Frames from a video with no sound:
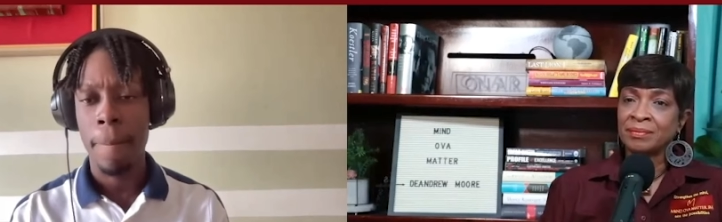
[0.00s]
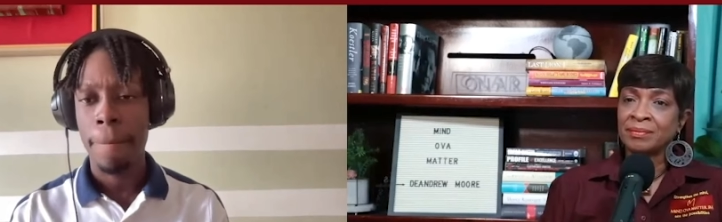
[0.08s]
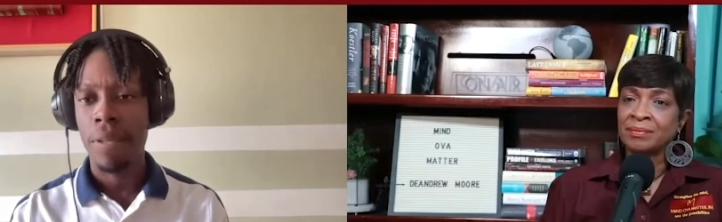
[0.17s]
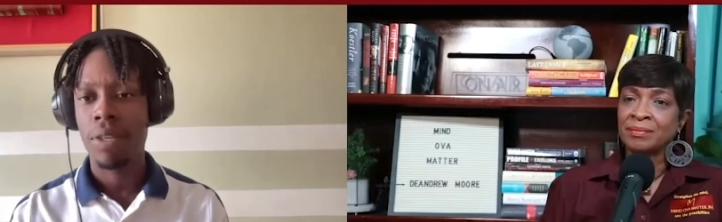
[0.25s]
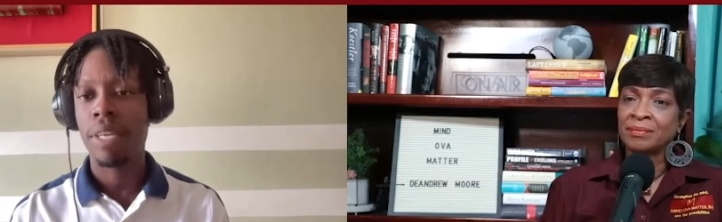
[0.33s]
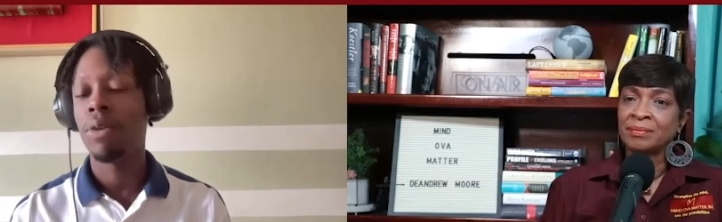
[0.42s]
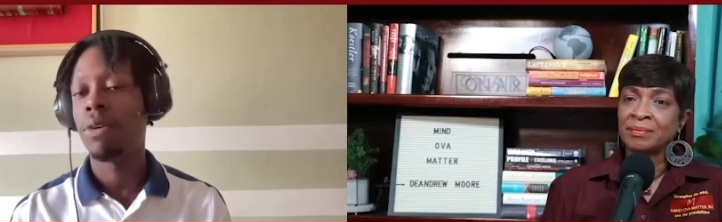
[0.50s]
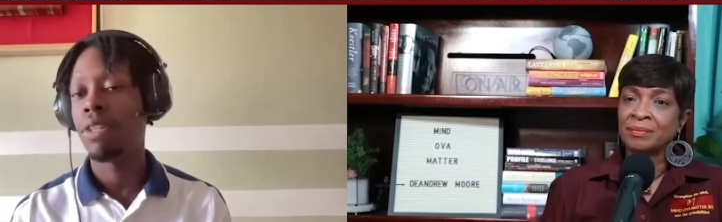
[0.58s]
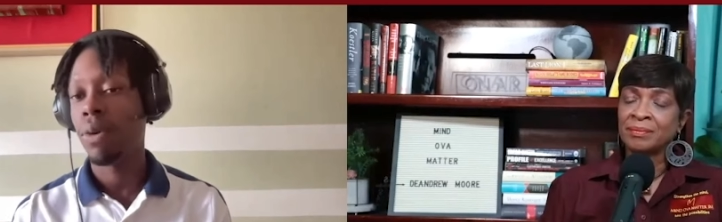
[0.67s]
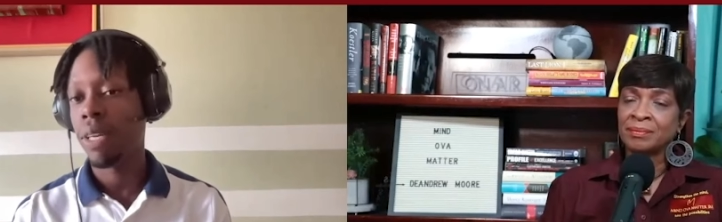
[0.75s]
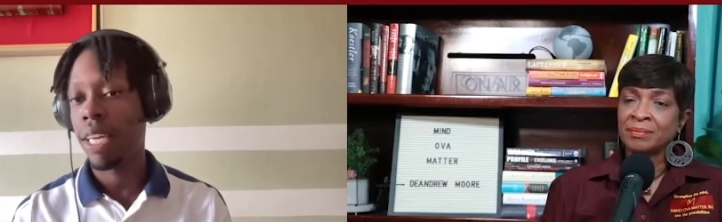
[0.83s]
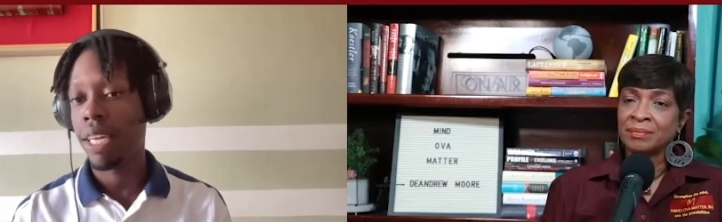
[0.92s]
Speaker 1: So I don't
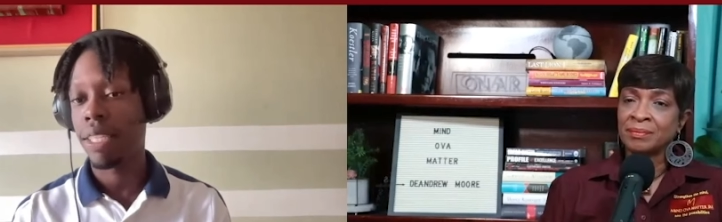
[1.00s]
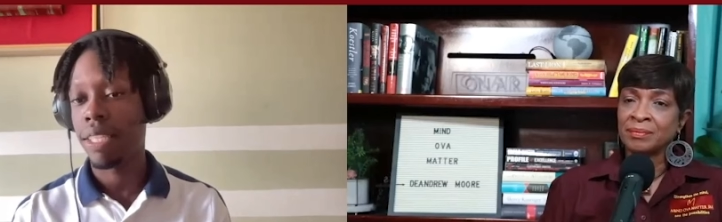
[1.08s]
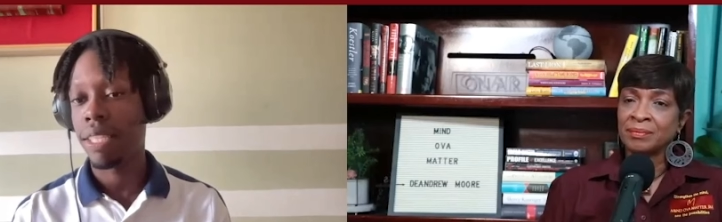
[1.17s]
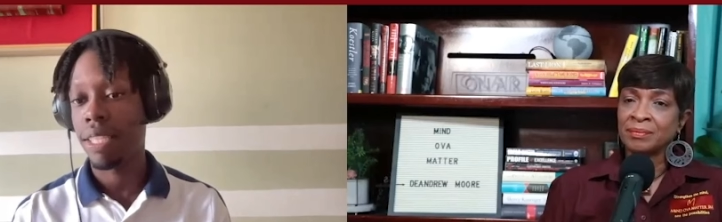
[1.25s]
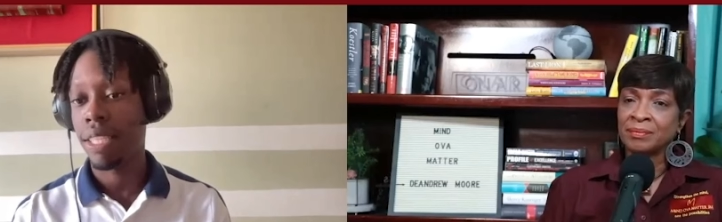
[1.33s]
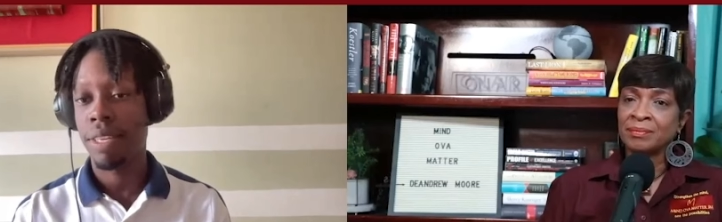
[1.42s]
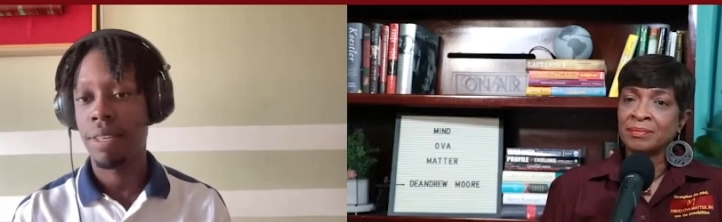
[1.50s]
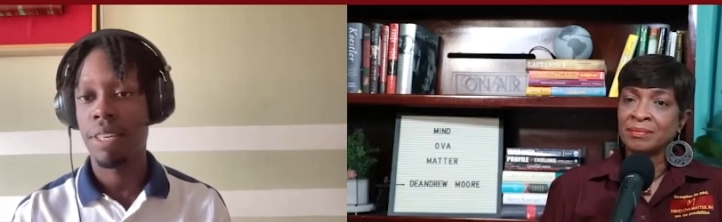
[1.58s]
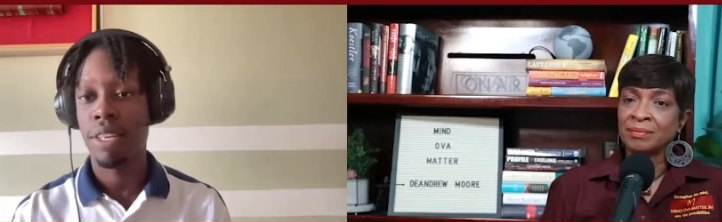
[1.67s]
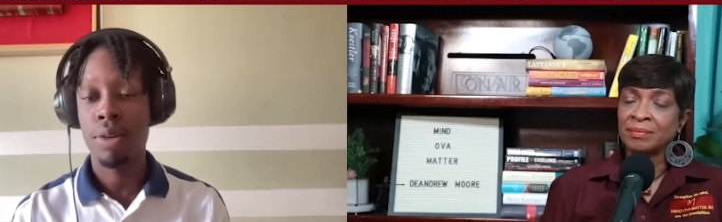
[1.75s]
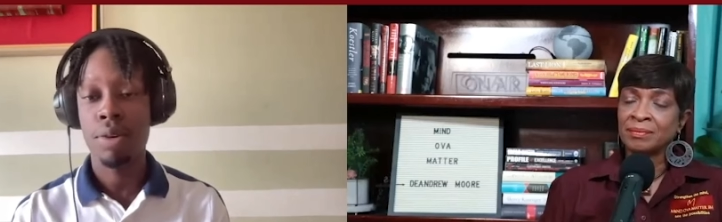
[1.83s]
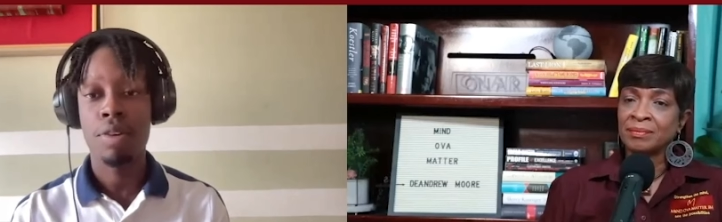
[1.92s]
know that you know
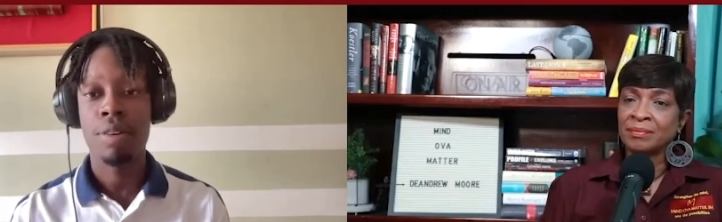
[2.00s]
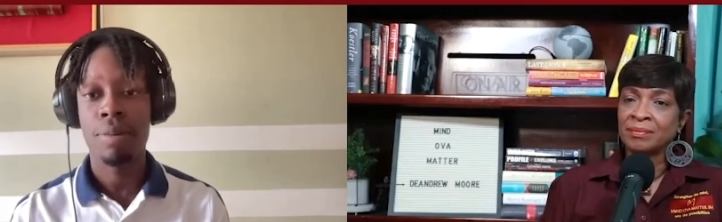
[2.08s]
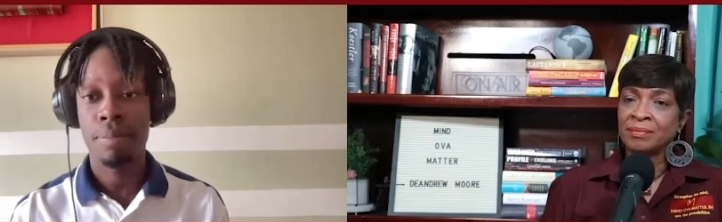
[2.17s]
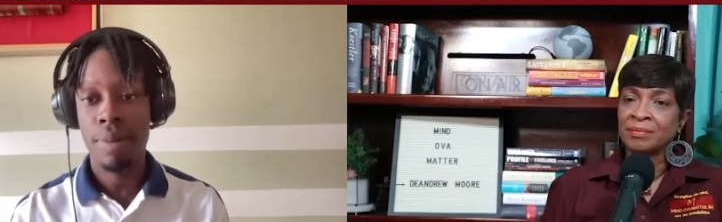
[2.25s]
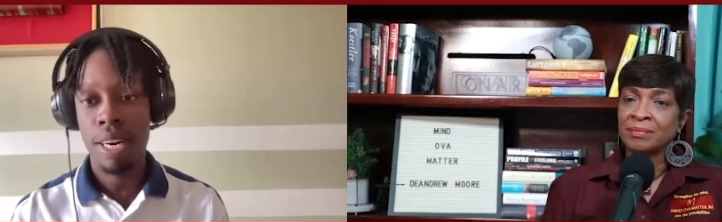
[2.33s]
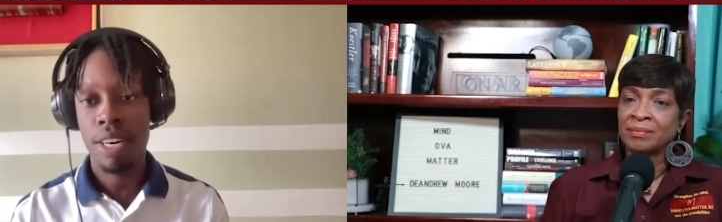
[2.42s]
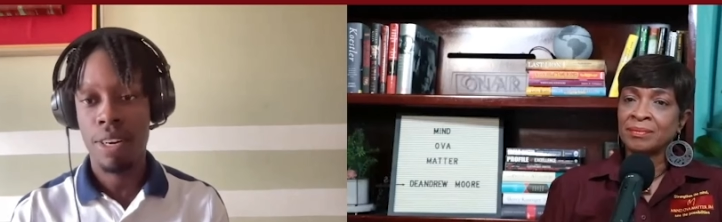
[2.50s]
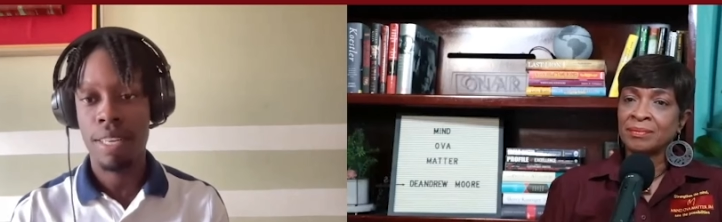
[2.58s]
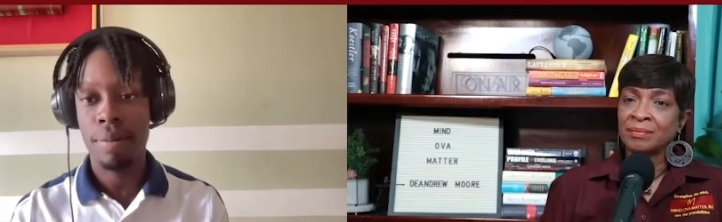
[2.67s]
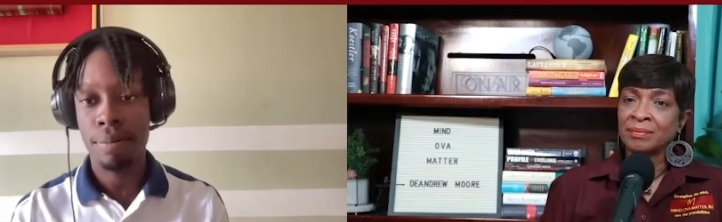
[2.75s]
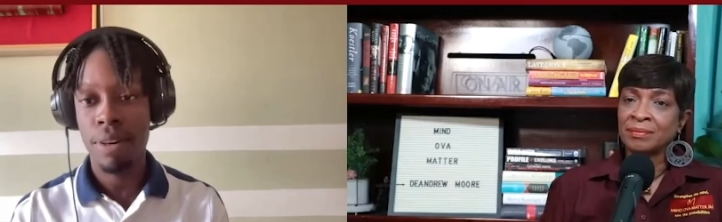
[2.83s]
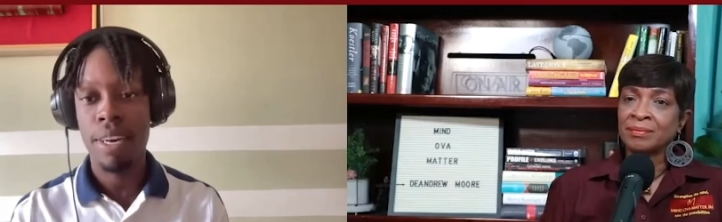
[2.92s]
you
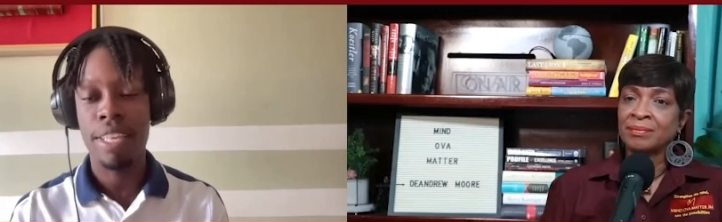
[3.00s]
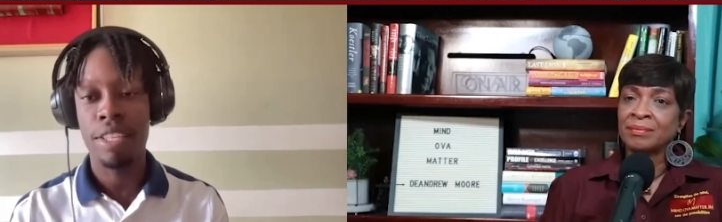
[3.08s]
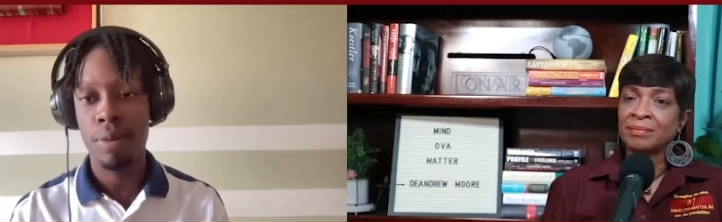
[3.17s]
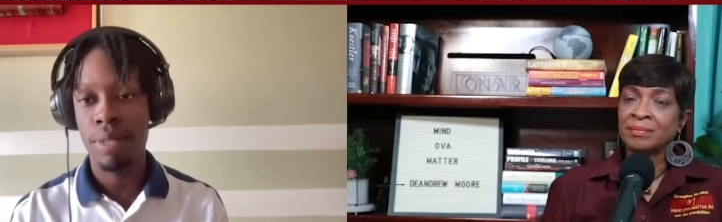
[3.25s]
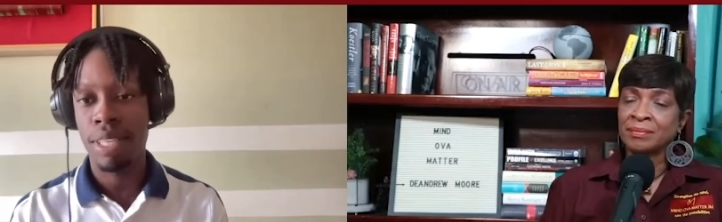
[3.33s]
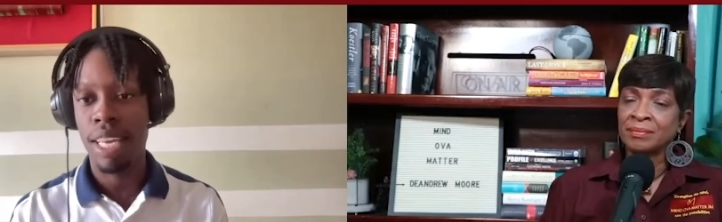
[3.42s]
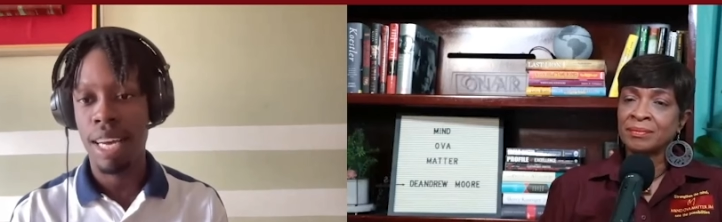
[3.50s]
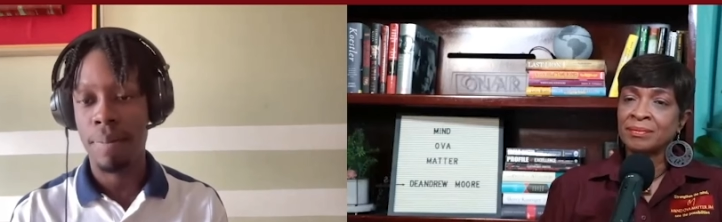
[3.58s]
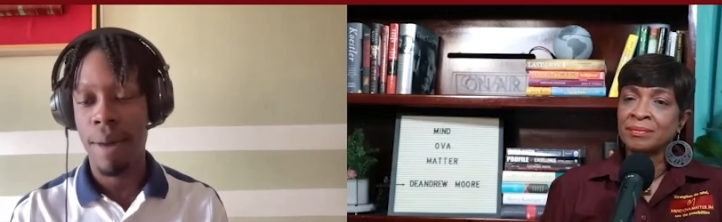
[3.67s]
Margaret Boyne is using the app.